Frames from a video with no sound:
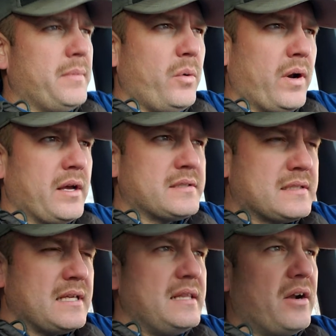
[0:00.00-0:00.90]
But when I was
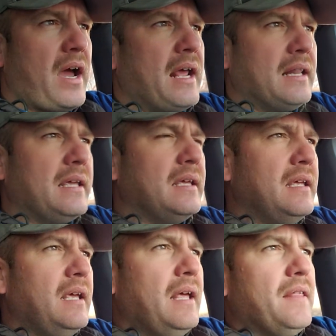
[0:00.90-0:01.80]
sitting there idling,
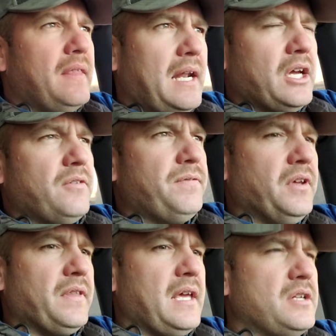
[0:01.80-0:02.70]
then I could
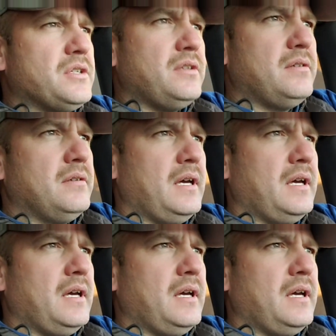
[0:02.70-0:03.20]
feel the engine